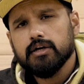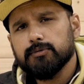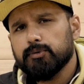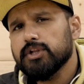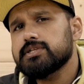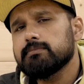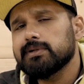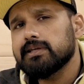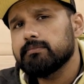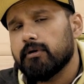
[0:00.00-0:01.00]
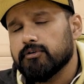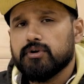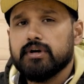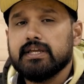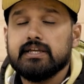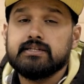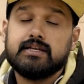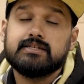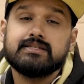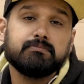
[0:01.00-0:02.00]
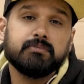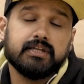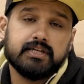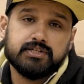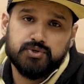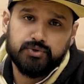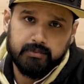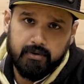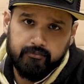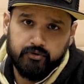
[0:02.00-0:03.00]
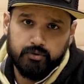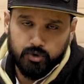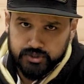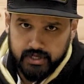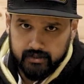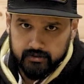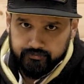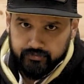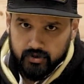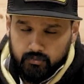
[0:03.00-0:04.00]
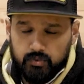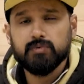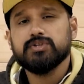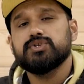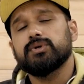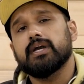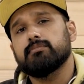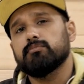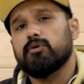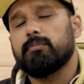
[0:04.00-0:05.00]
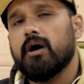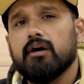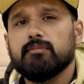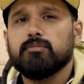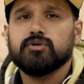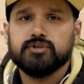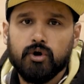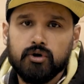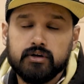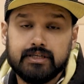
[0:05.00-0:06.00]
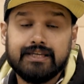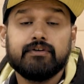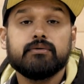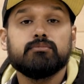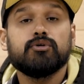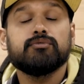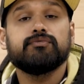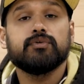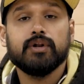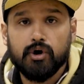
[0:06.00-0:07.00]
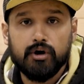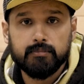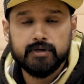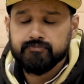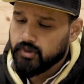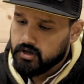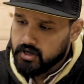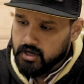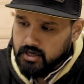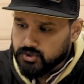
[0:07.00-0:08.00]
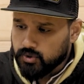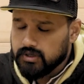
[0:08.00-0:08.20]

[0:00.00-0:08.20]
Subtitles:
To put it simply, Powertronic is a simple ECU remap for your motorcycle, with which you get more power, more torque, even more fuel economy. So